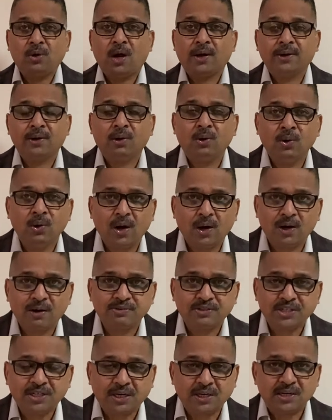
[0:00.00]
got a whole lot of
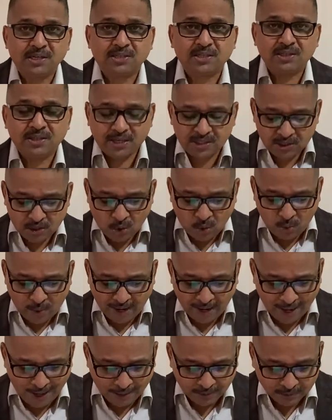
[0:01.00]
sickness and there's no
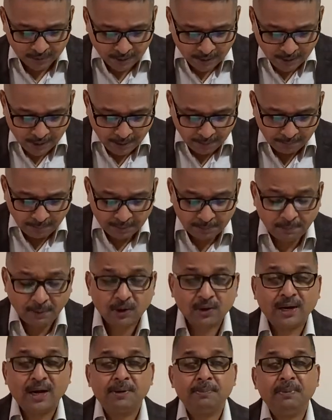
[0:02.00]
way out. But,
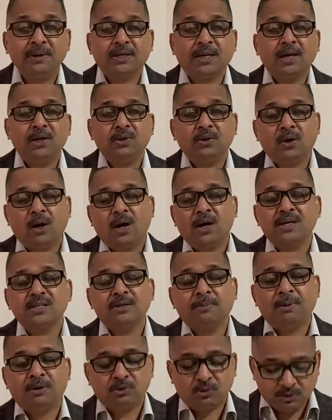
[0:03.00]
but let me tell you, God is
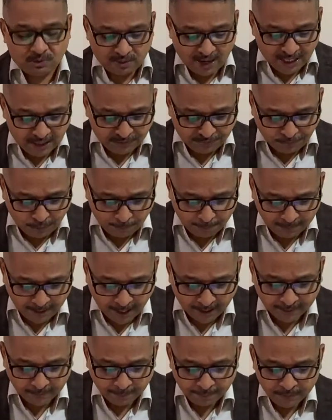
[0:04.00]
about to transform
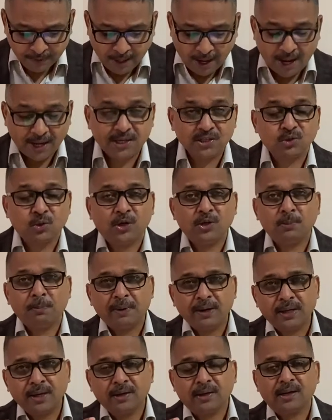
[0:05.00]
that and He's going to
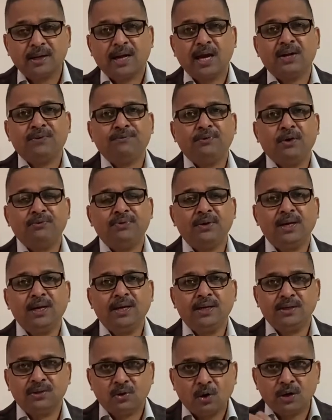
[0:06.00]
bring you a gateway of
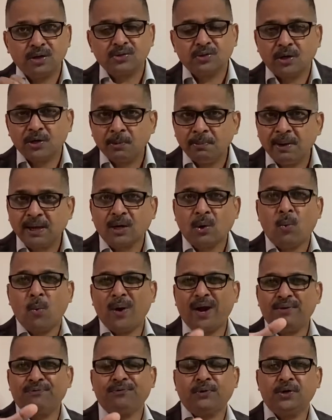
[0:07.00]
healing. God is going to make a
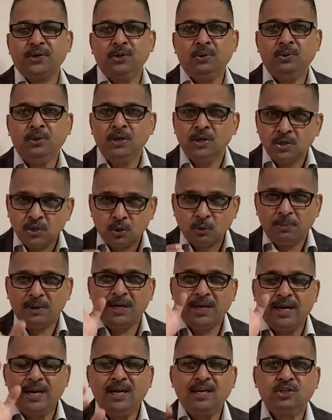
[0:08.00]
way for you to be
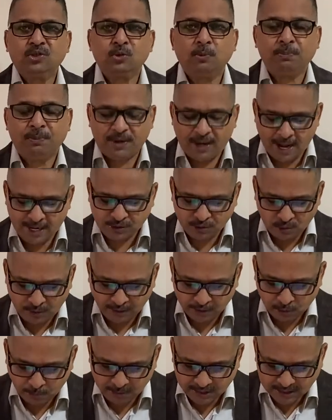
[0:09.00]
healed supernaturally
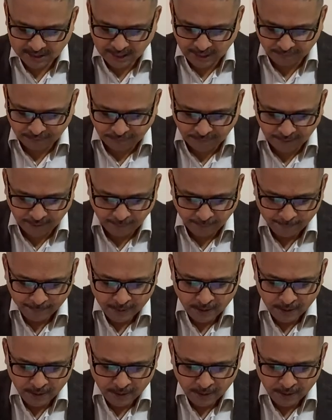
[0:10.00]
and to be set free